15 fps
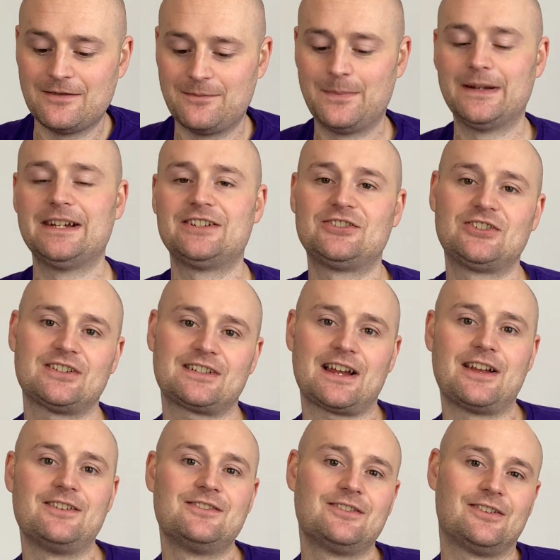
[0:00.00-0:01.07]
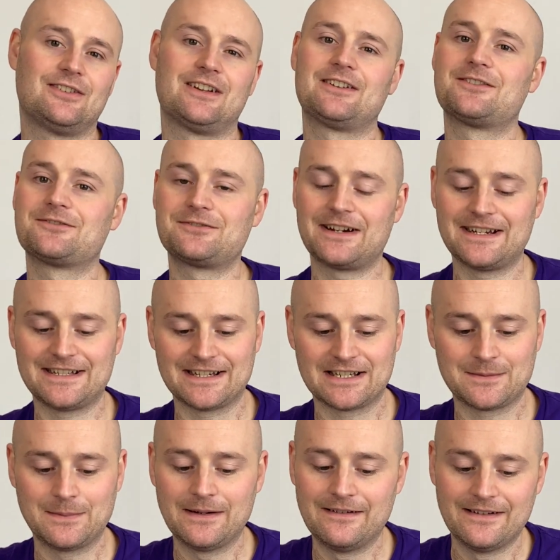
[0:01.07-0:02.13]
but it's just not a great
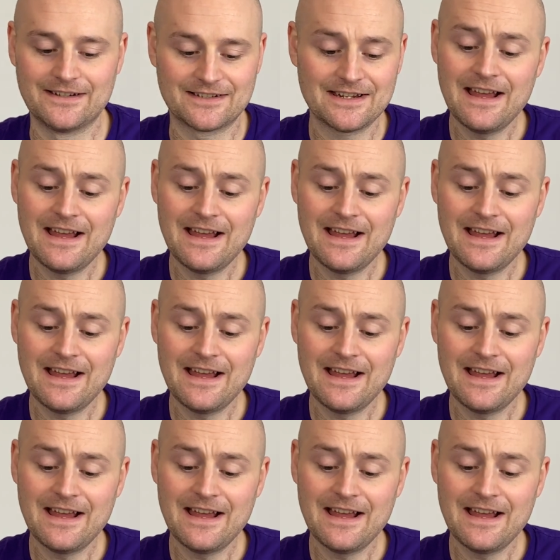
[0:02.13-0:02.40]
experience.